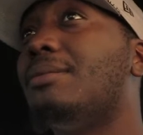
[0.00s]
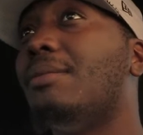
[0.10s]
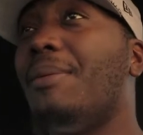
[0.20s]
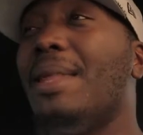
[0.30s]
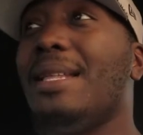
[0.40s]

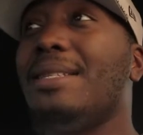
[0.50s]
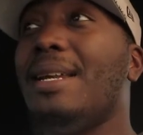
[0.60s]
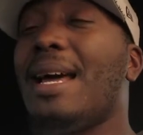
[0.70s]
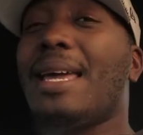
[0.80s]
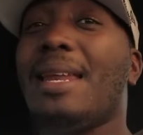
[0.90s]
maybe that's
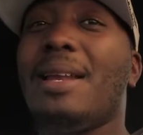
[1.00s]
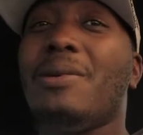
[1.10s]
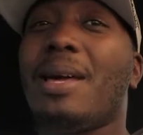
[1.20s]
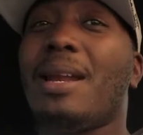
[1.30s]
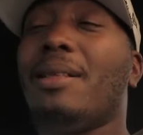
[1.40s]
it. I
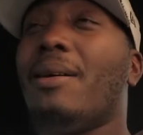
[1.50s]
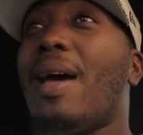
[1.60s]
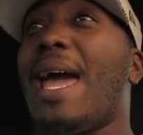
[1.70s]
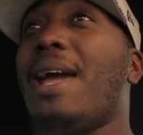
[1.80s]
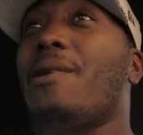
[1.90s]
do get a little
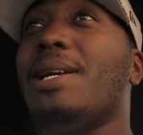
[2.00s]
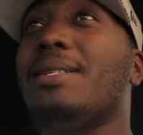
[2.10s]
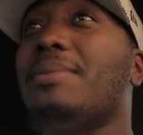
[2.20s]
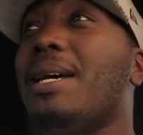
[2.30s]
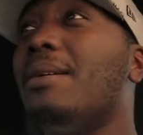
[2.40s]
hangry
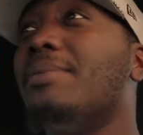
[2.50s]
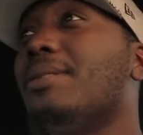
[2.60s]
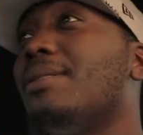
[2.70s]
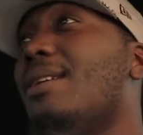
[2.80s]
sometimes.